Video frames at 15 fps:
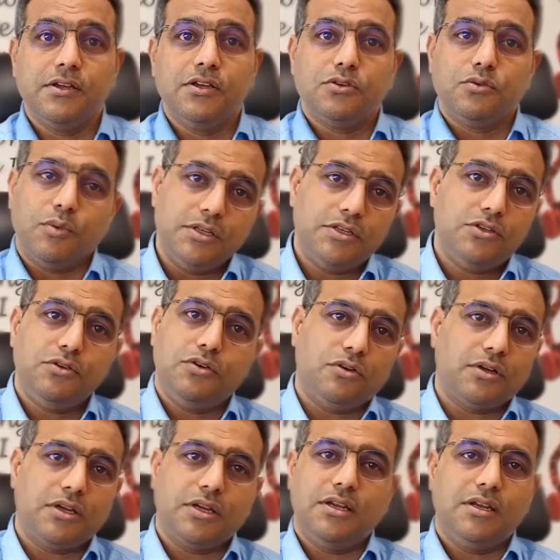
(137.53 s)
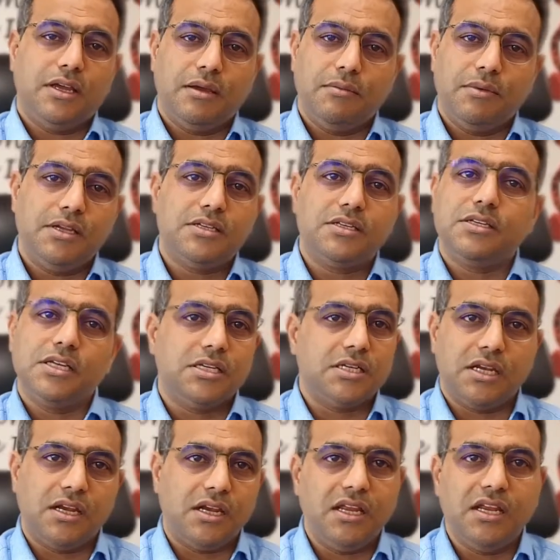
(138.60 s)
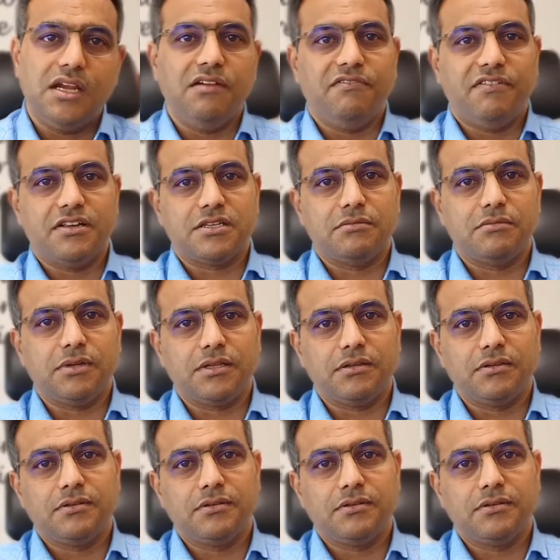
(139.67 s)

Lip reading: Once you've got kidney damage, it's irreversible.